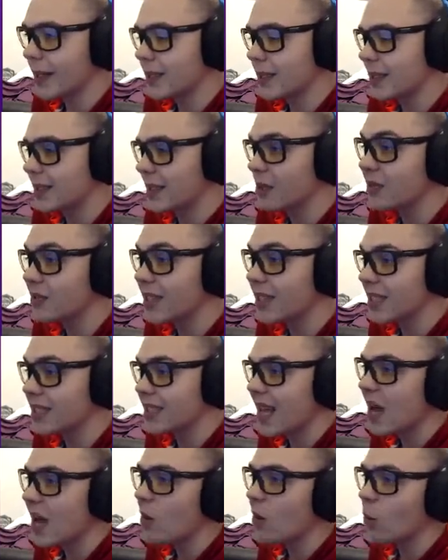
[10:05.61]
and it still does
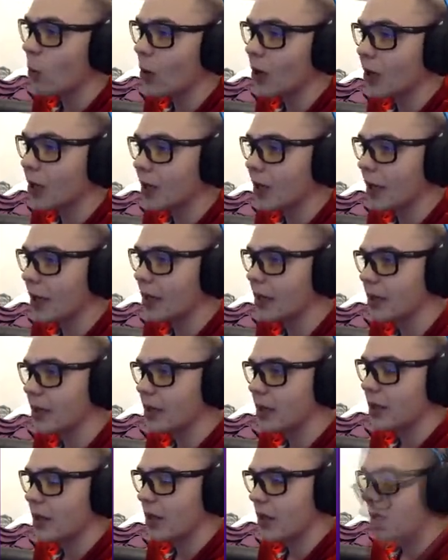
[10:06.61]
not work.
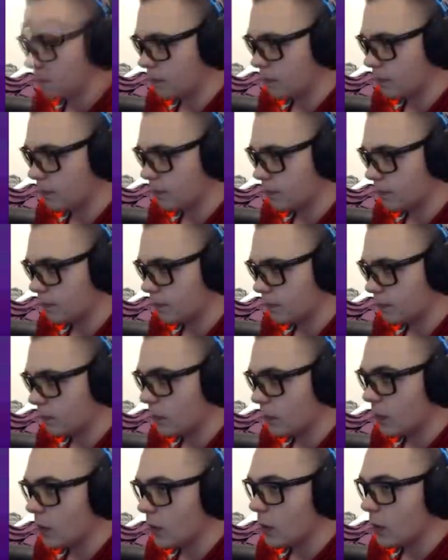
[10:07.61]

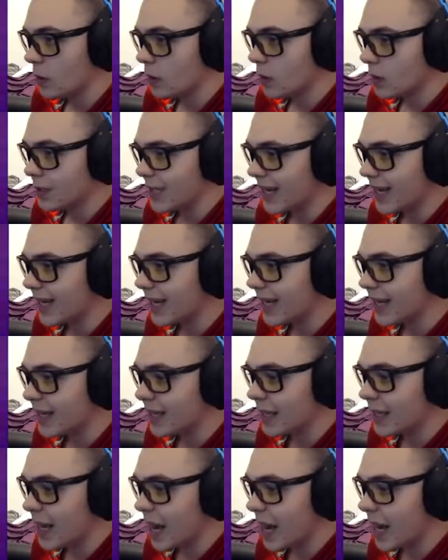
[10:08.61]
2nd
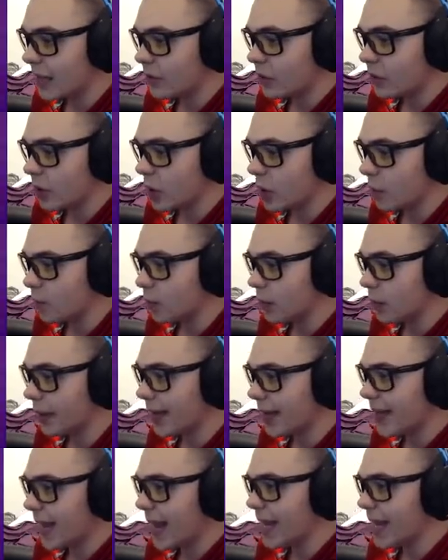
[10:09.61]
and 9, they're going to
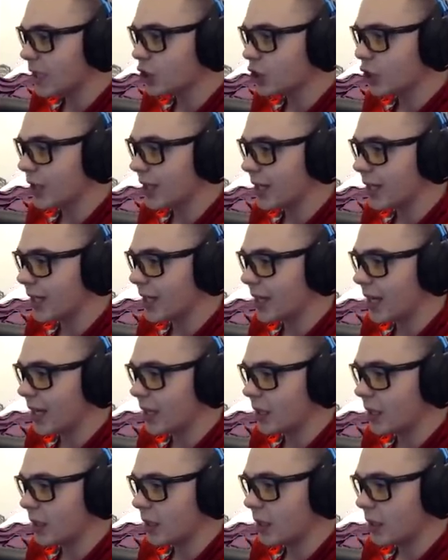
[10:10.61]
play action it
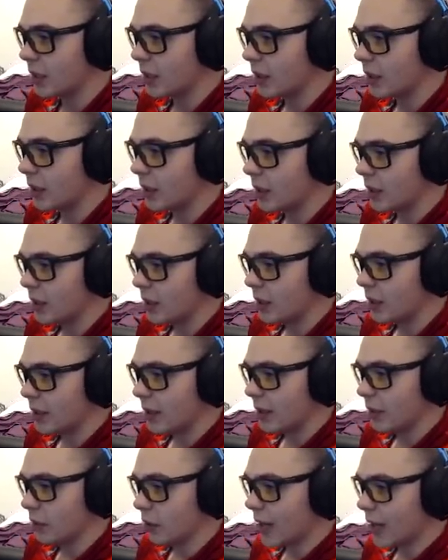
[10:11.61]
again.
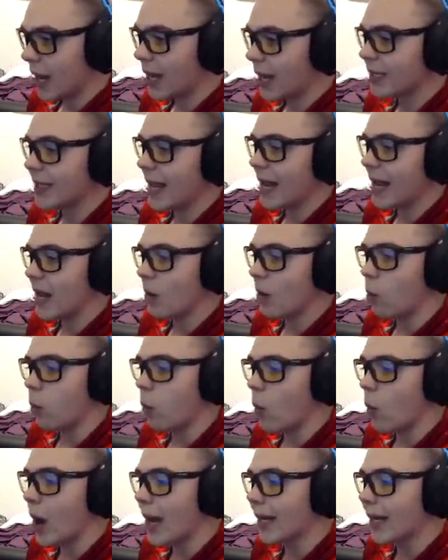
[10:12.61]
And they've got that
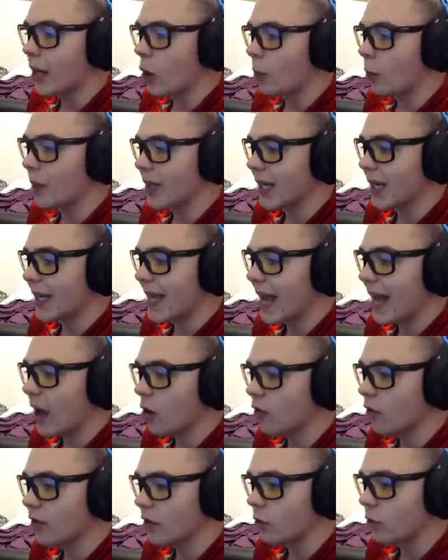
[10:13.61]
wide open to
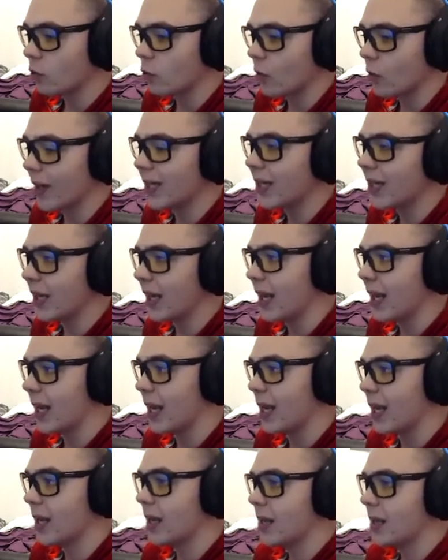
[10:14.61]
Calvin
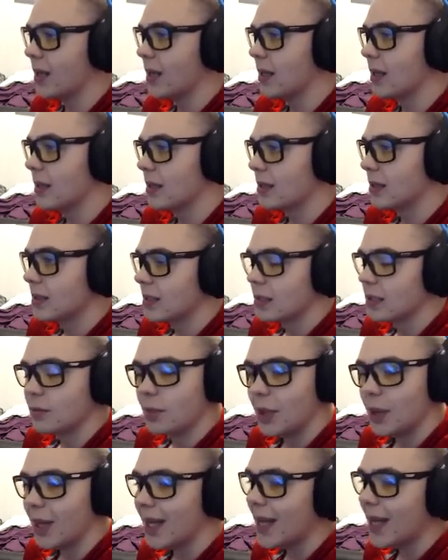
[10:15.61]
Ridley.
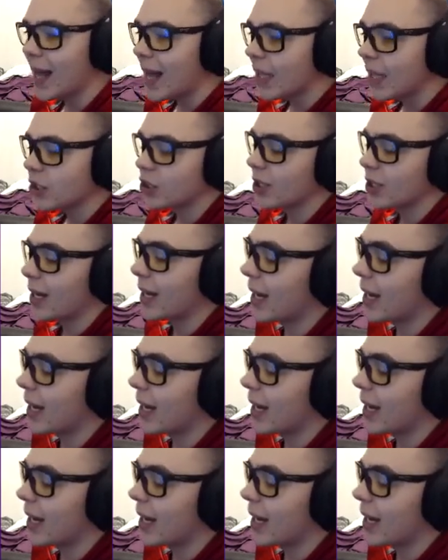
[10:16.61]
Play action,